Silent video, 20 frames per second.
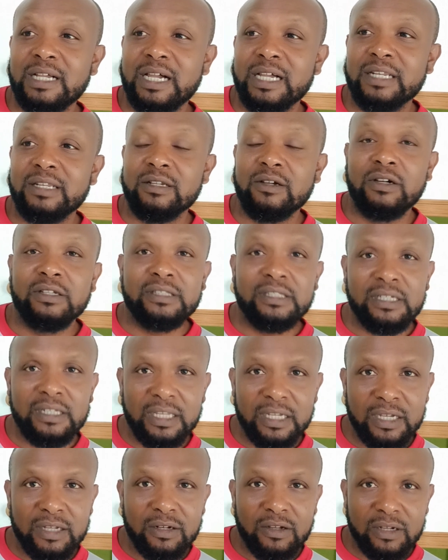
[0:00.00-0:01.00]
And until
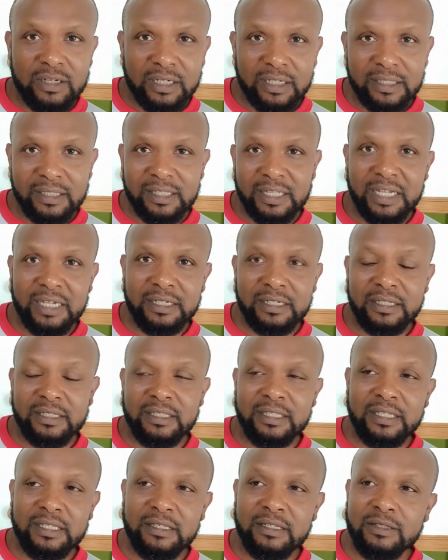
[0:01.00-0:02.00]
they could understand this,
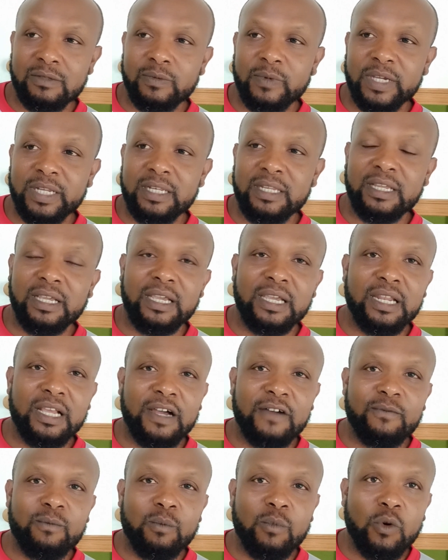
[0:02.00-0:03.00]
this is when you could
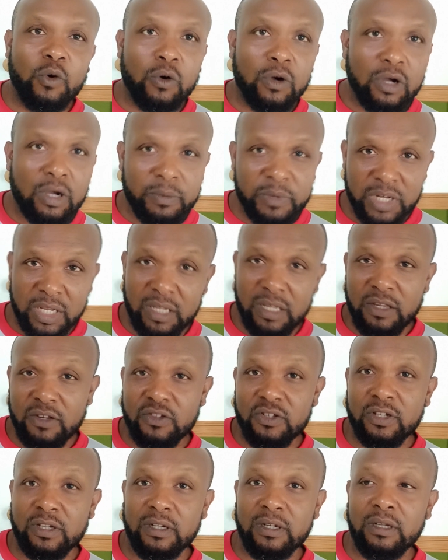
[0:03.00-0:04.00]
have more
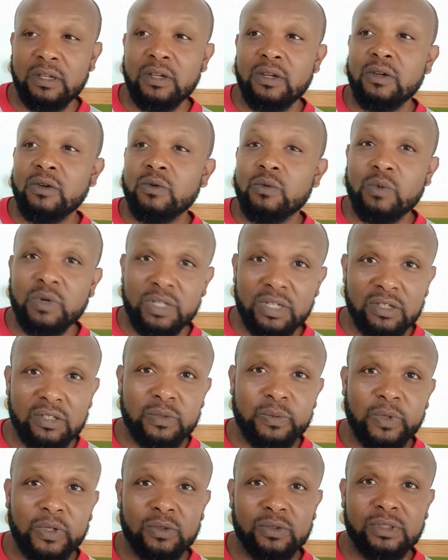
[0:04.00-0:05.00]
communication with your
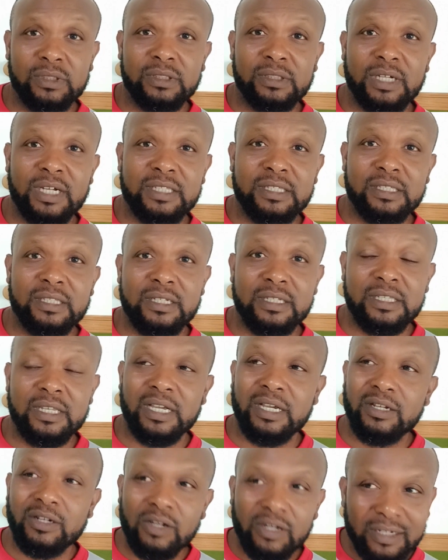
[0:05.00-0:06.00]
spouse as it is.
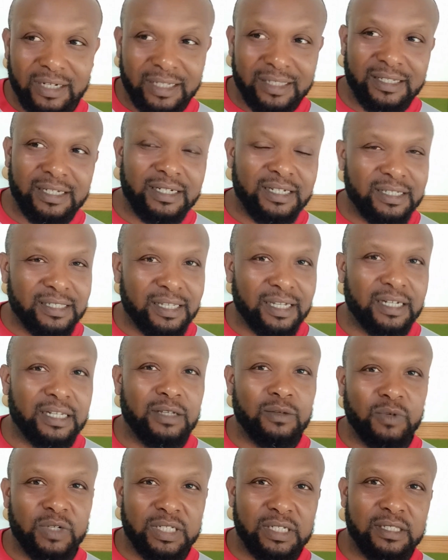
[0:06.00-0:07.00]
You could understand
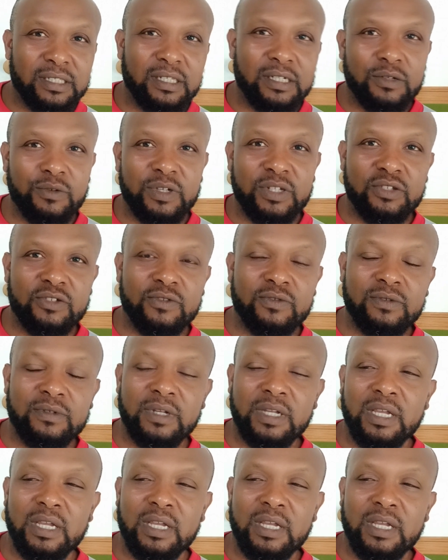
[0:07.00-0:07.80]
exactly what is the way through